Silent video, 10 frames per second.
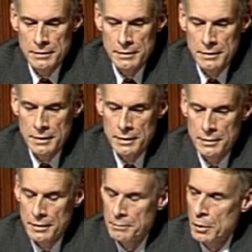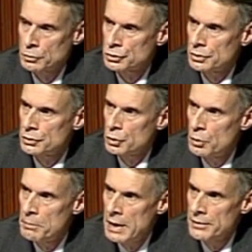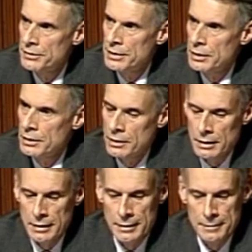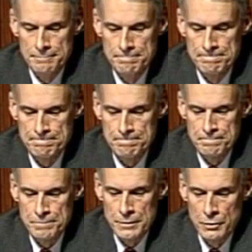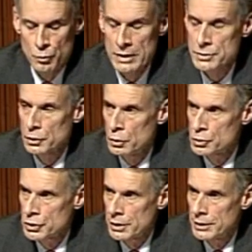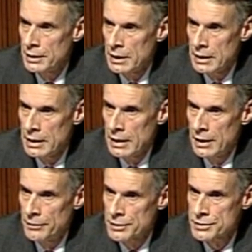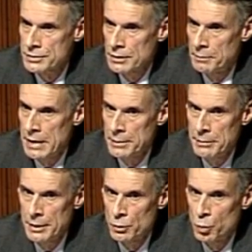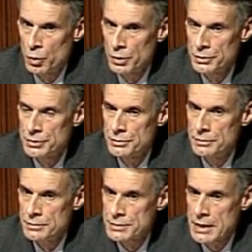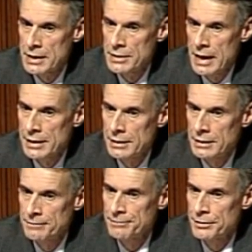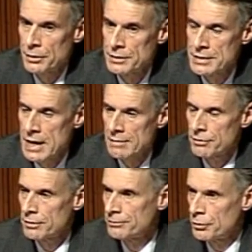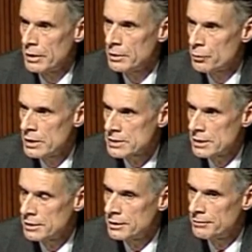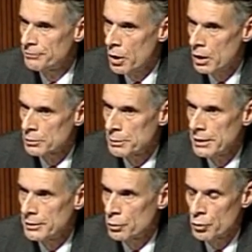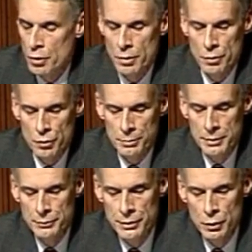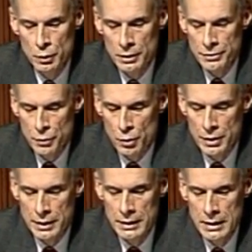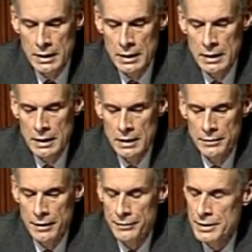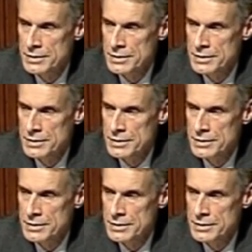a motion to amend the resolution, and this amendment would say that if there is ever, for any reason, a default by the Aurora Urban Renewal Authority, that this